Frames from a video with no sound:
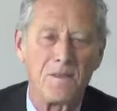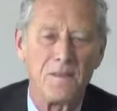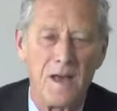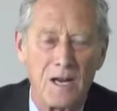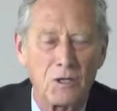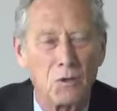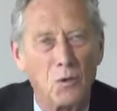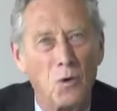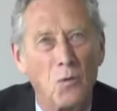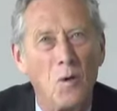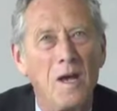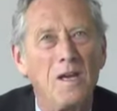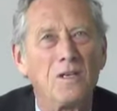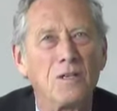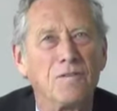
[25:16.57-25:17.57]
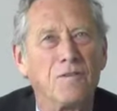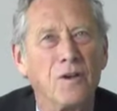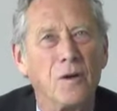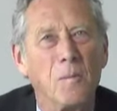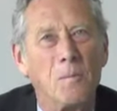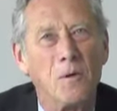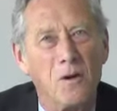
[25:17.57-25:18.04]
natural rates of
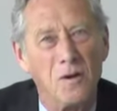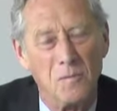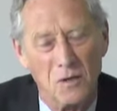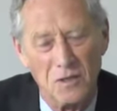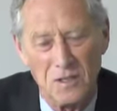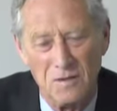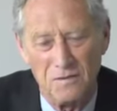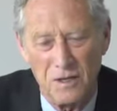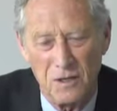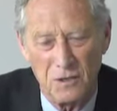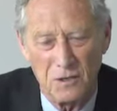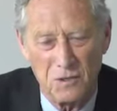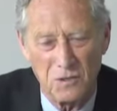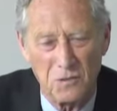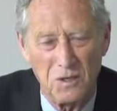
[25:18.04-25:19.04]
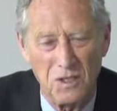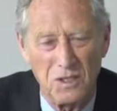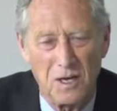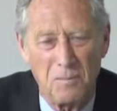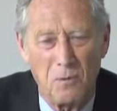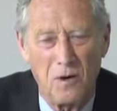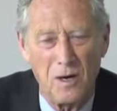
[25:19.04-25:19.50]
unemployment in various countries
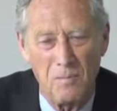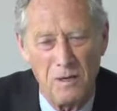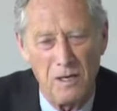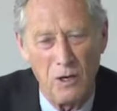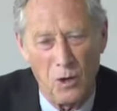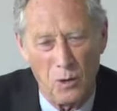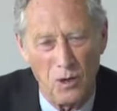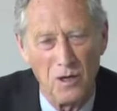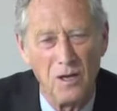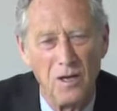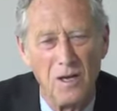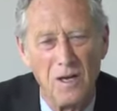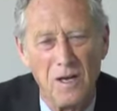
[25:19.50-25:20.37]
are probably lower